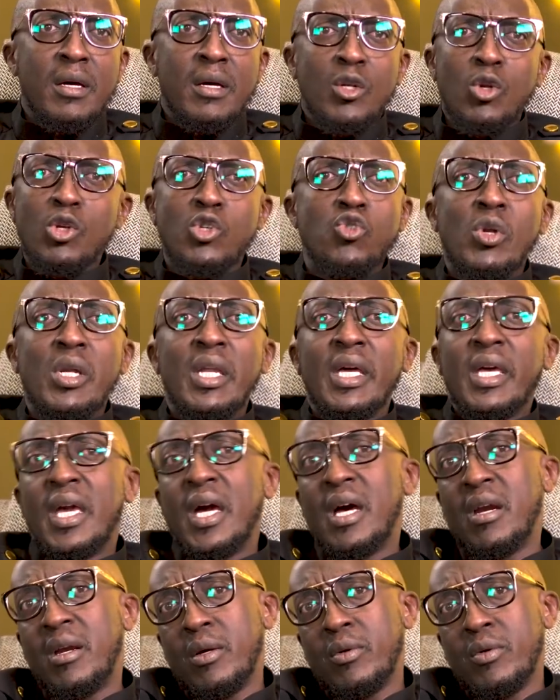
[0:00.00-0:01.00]
not really
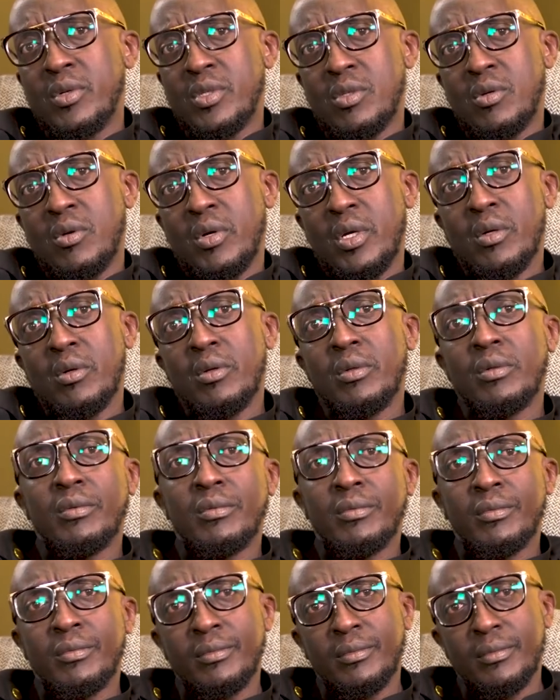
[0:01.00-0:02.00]
caring what's going
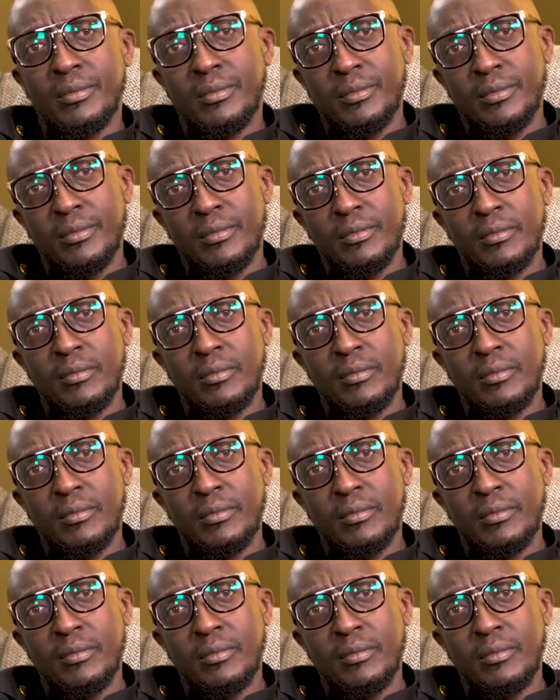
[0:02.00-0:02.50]
on.